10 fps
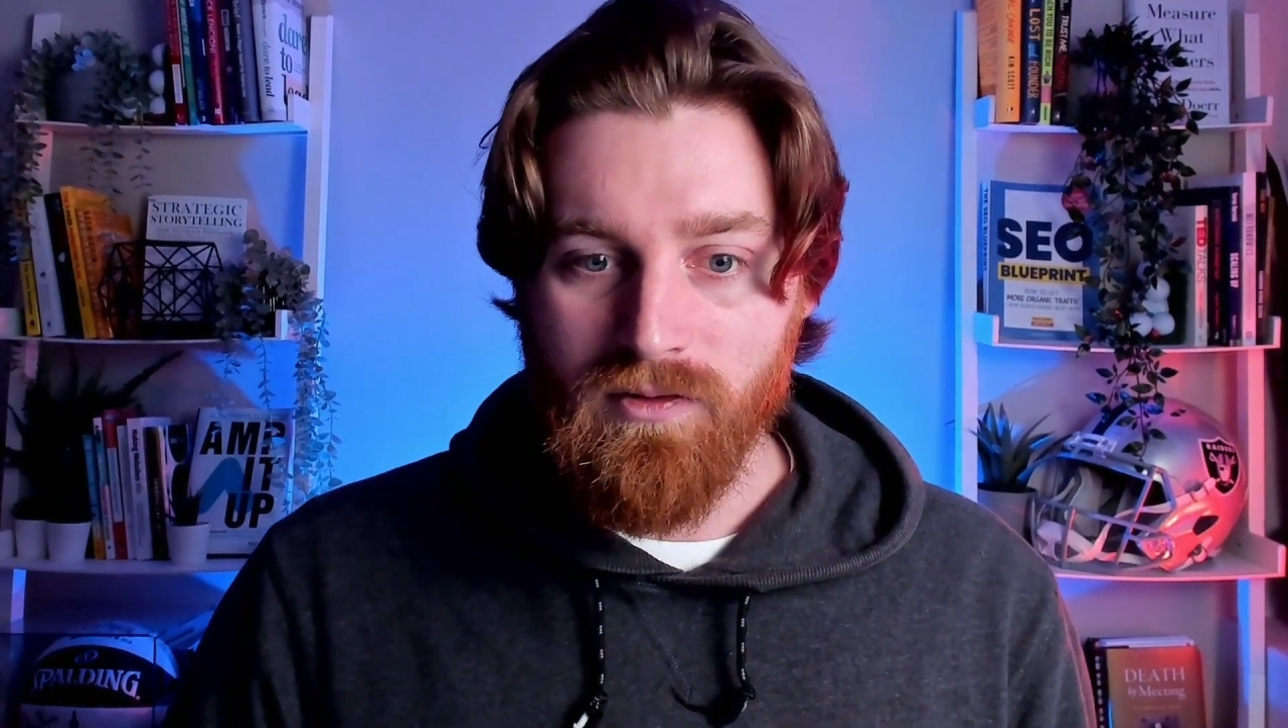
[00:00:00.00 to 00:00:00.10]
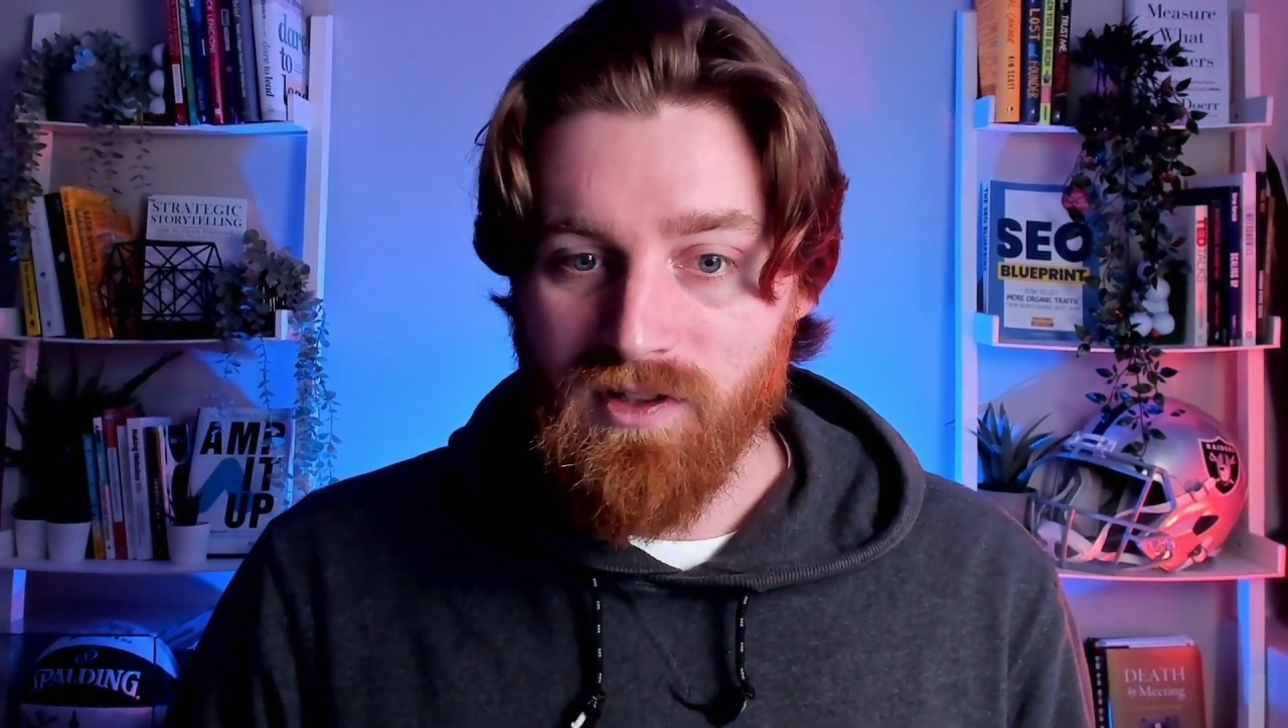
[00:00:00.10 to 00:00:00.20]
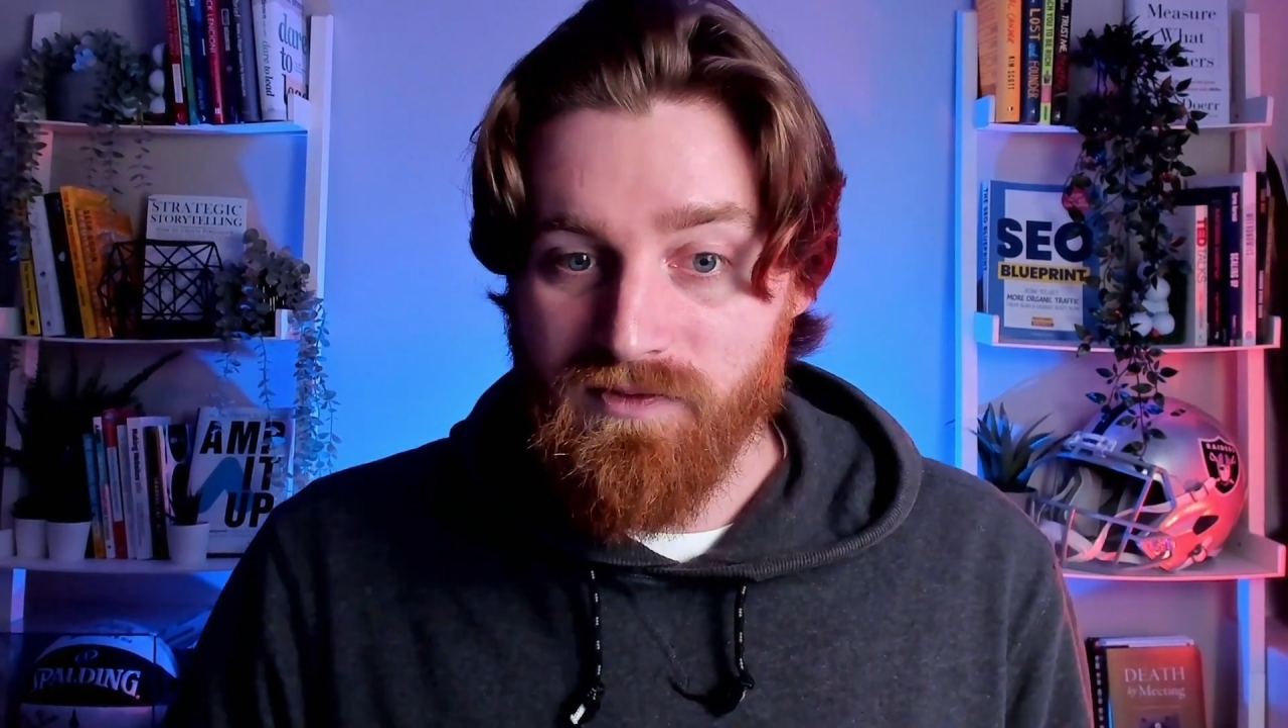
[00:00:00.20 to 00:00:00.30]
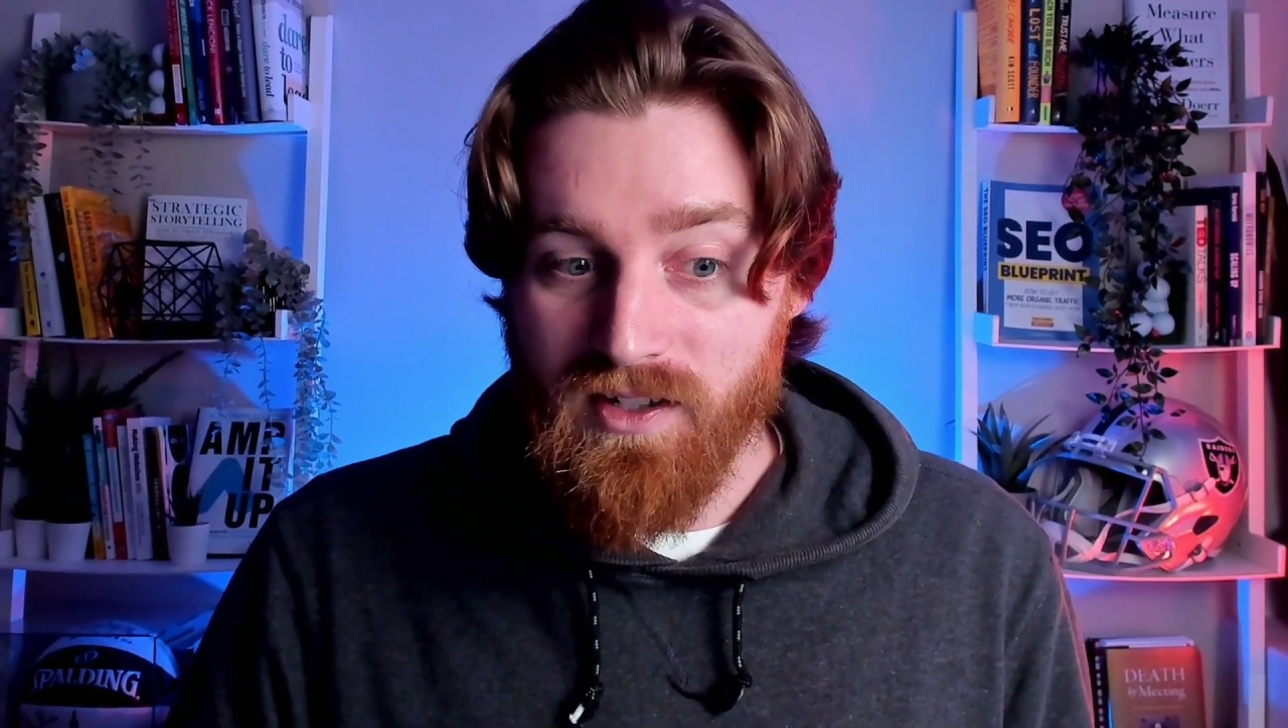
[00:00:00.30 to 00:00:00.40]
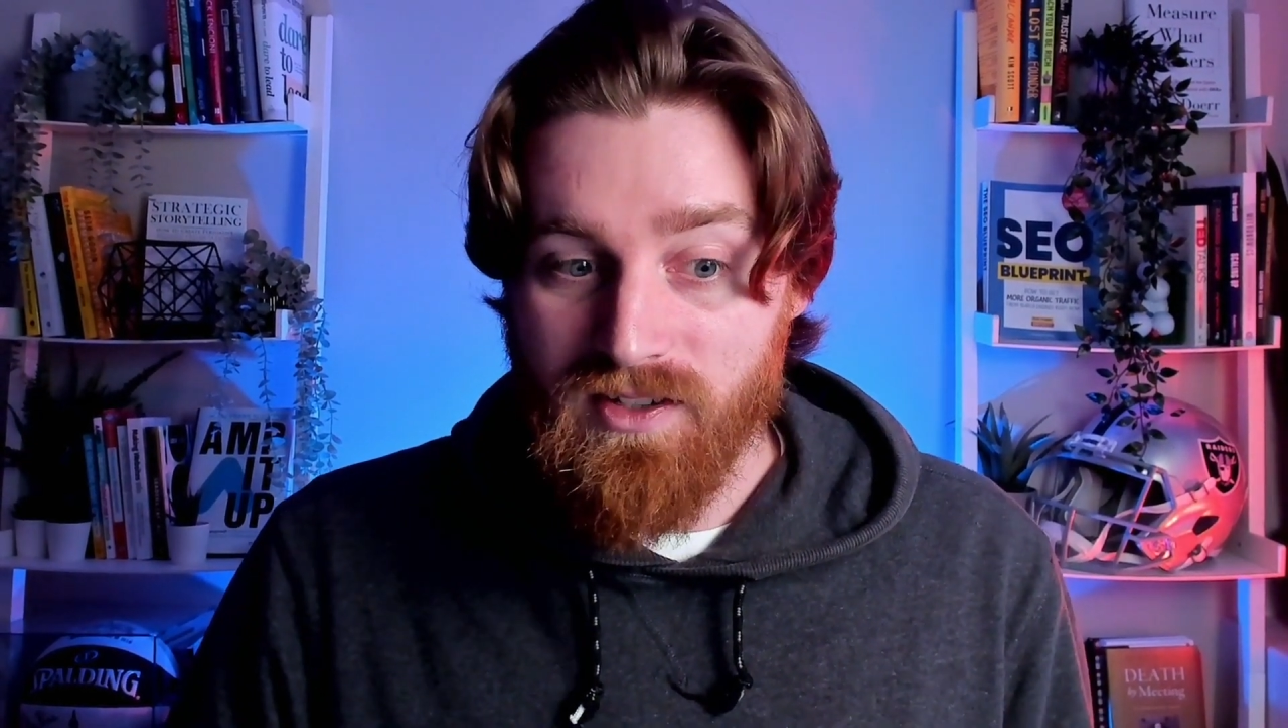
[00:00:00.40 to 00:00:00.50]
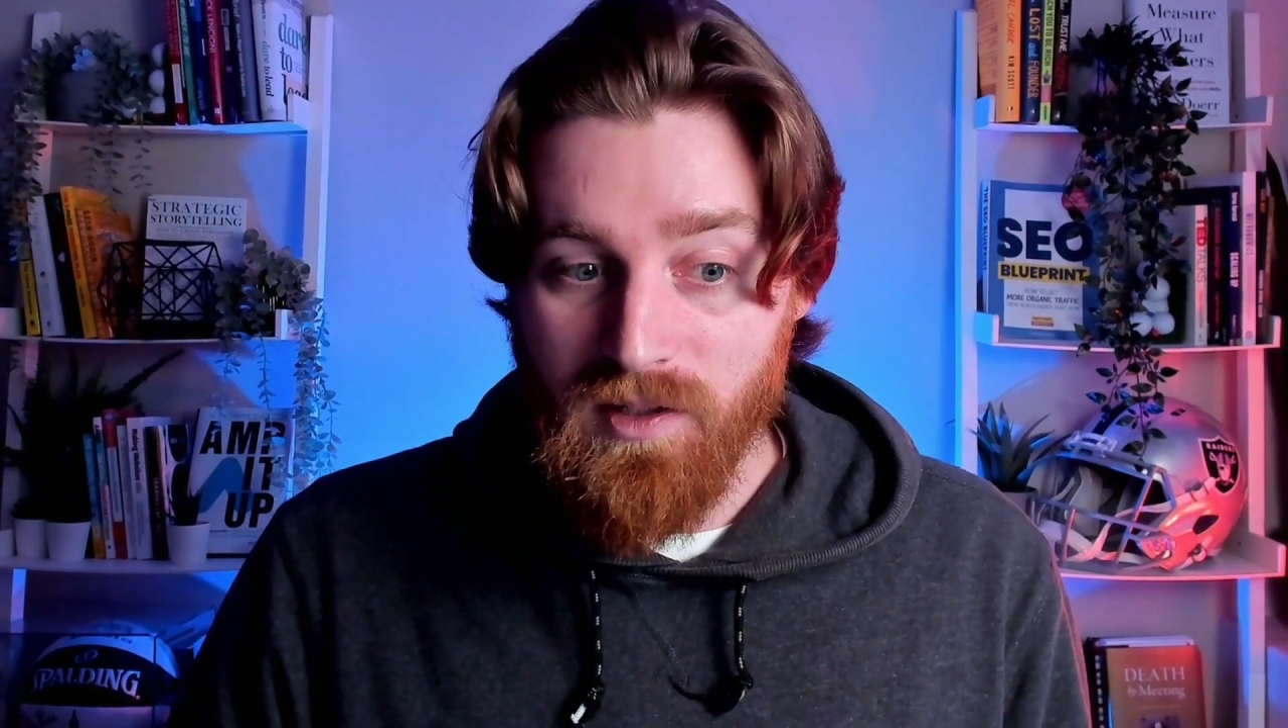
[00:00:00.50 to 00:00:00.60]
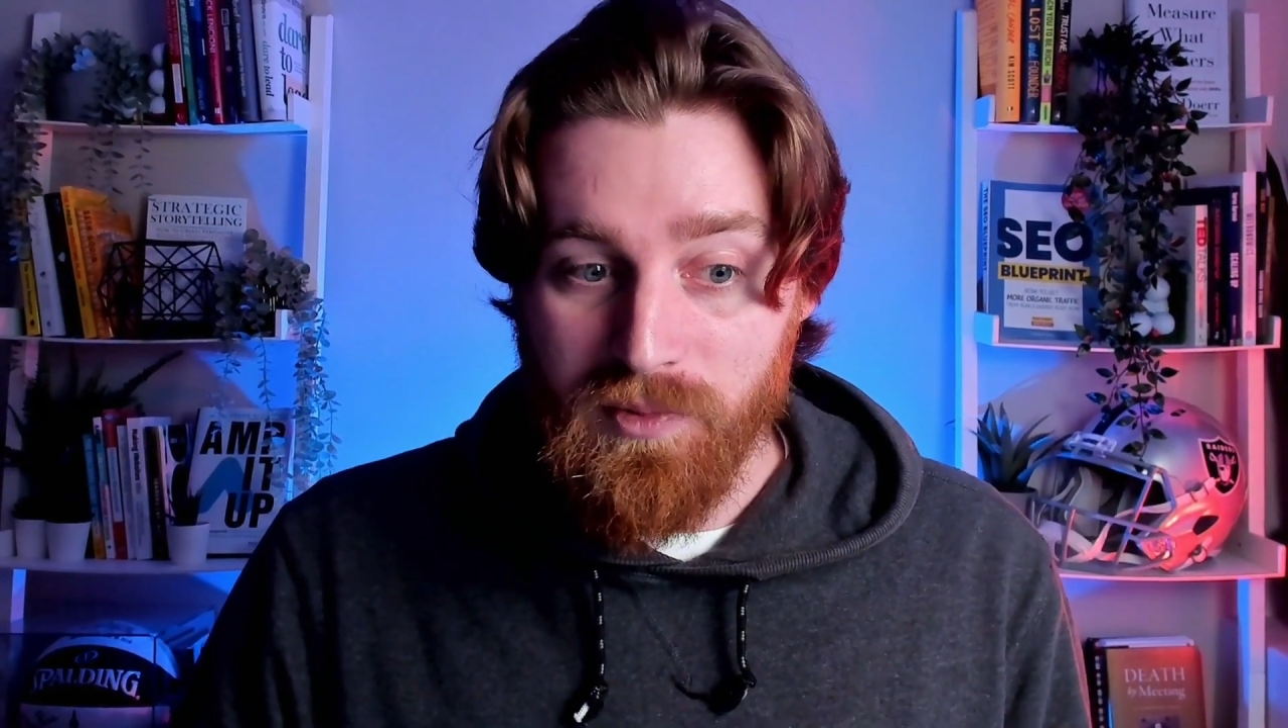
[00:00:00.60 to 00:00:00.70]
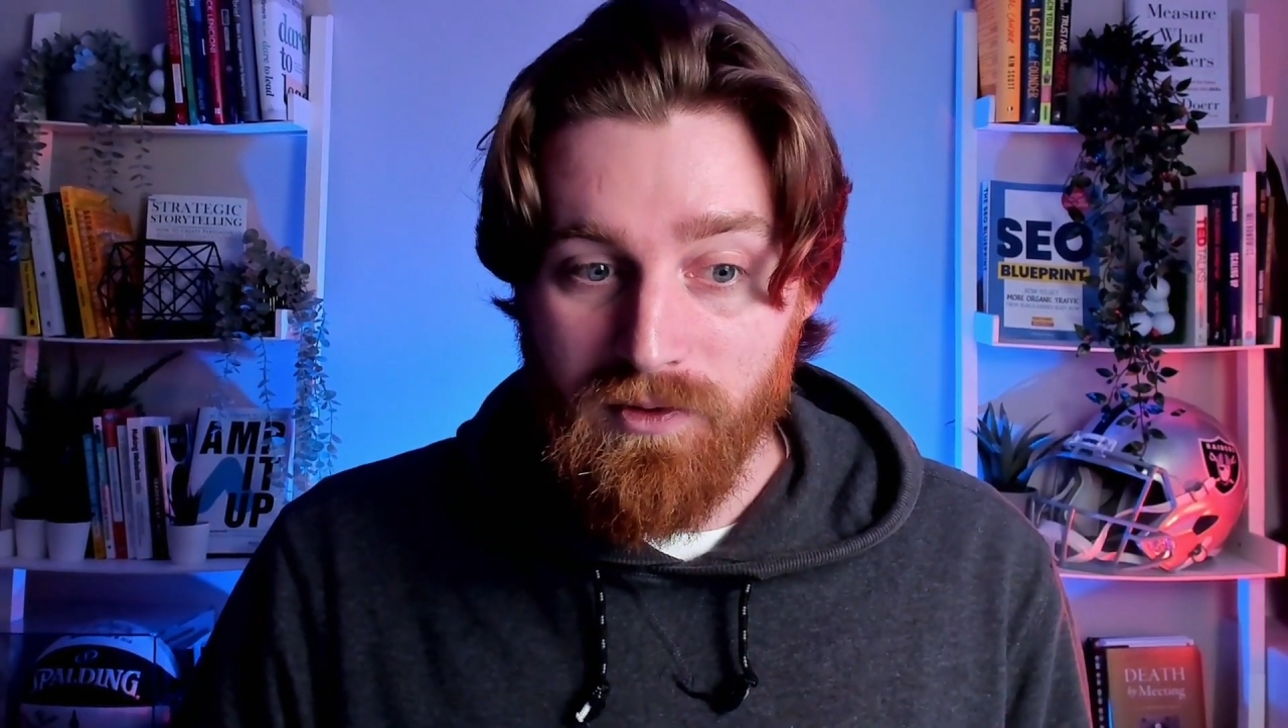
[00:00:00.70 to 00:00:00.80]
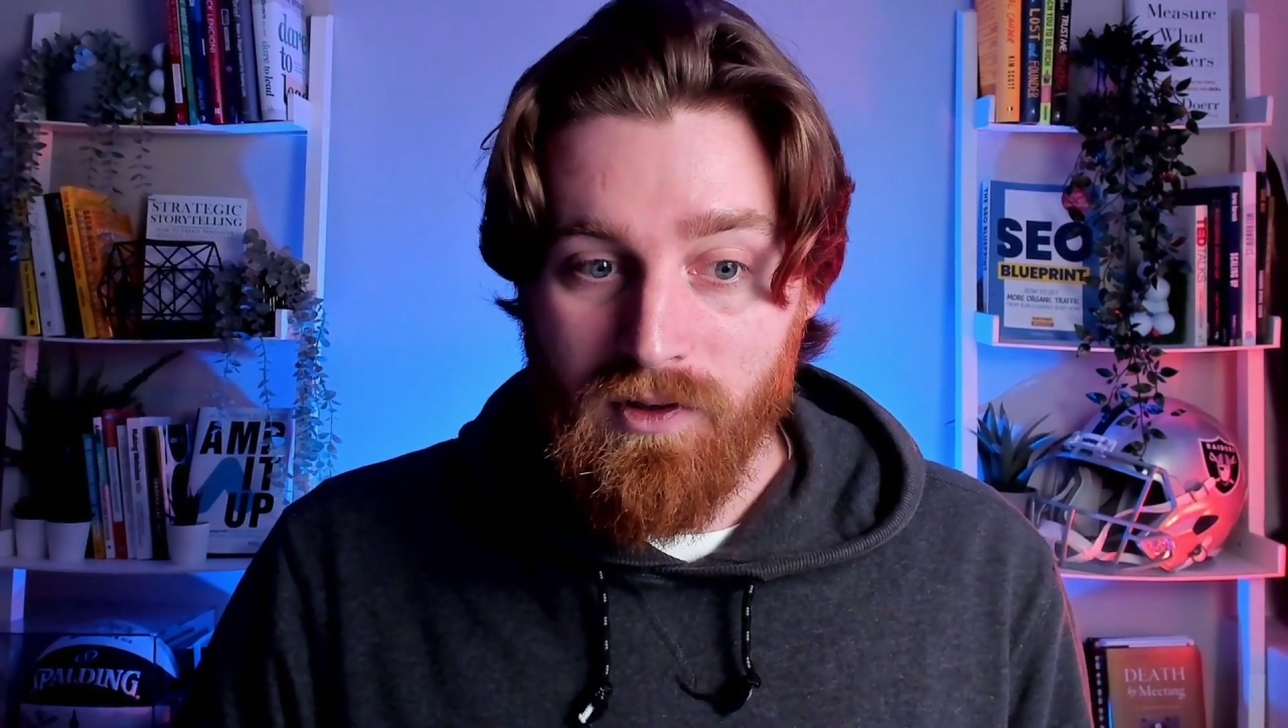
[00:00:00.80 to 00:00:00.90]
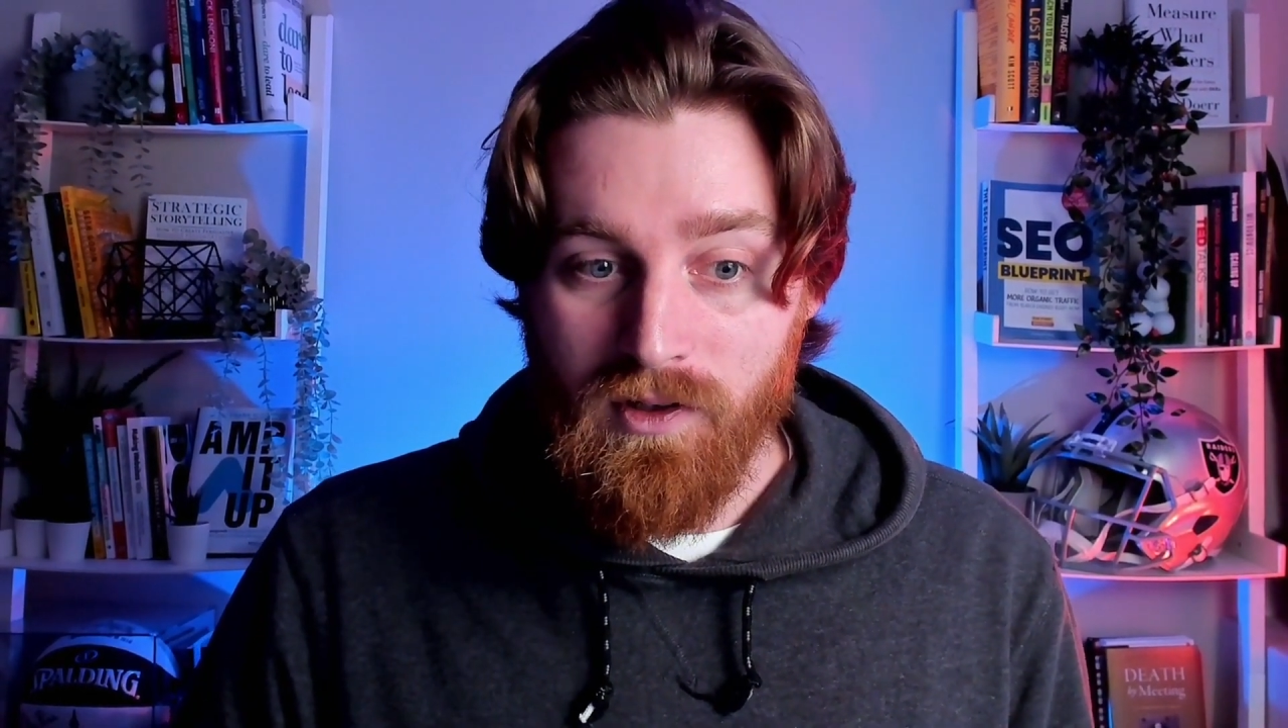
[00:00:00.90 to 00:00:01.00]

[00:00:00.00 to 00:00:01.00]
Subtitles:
It's very simple,